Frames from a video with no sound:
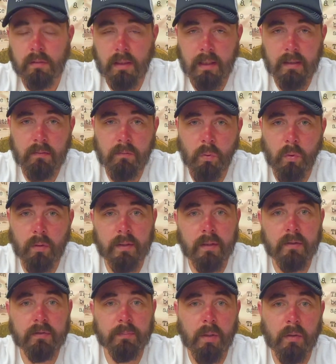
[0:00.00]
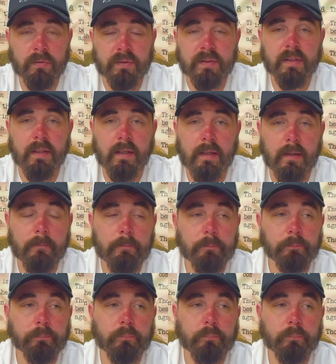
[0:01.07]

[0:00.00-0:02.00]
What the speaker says: and the Lord tells Moses that